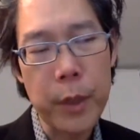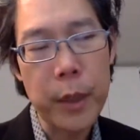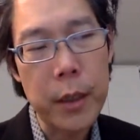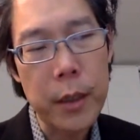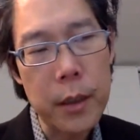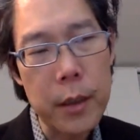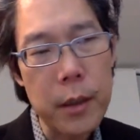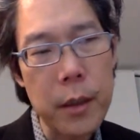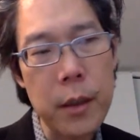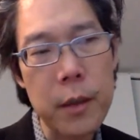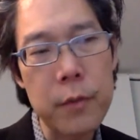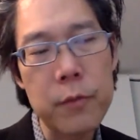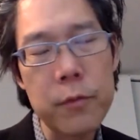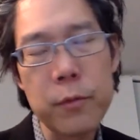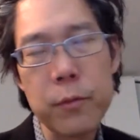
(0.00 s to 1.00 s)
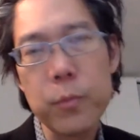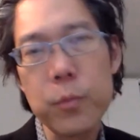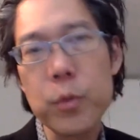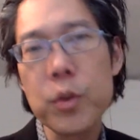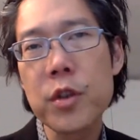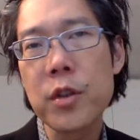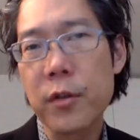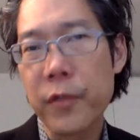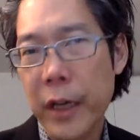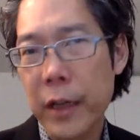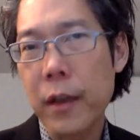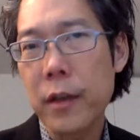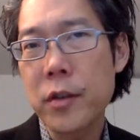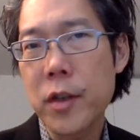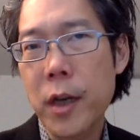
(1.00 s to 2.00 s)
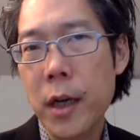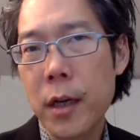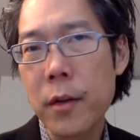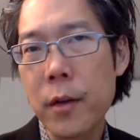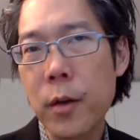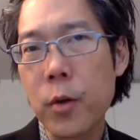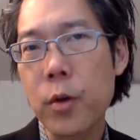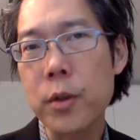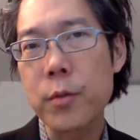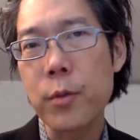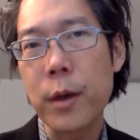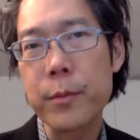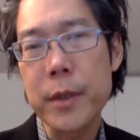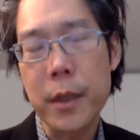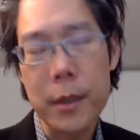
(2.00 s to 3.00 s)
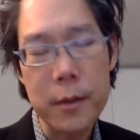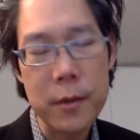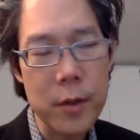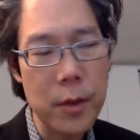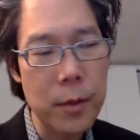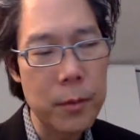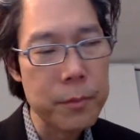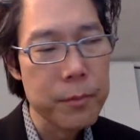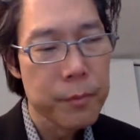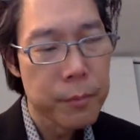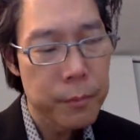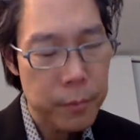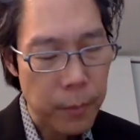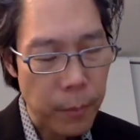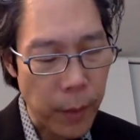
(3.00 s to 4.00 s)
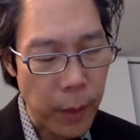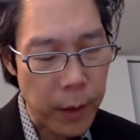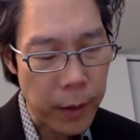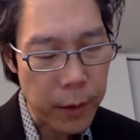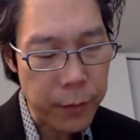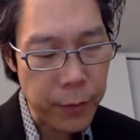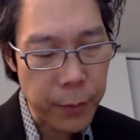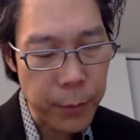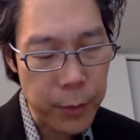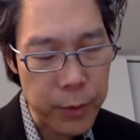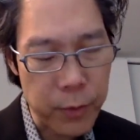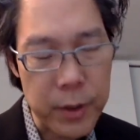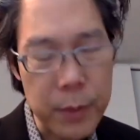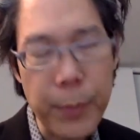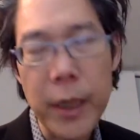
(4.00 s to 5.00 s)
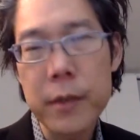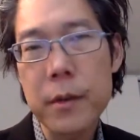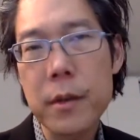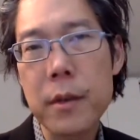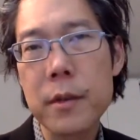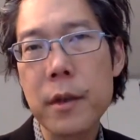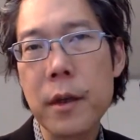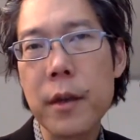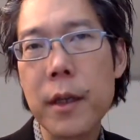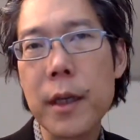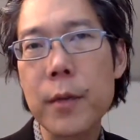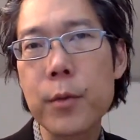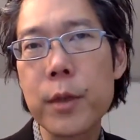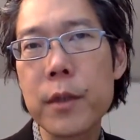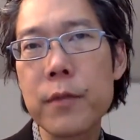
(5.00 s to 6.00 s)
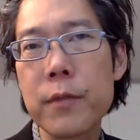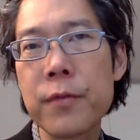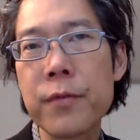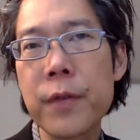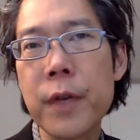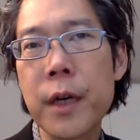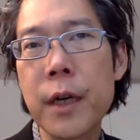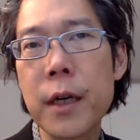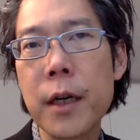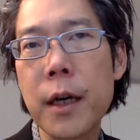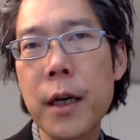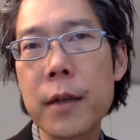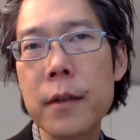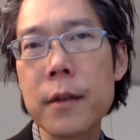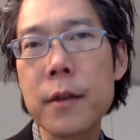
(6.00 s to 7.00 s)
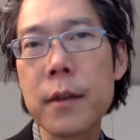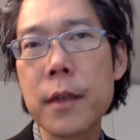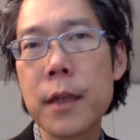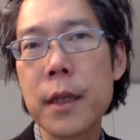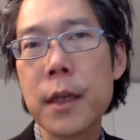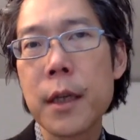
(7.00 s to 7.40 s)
the survey that's on the course website. So from those responses, I think we've gotten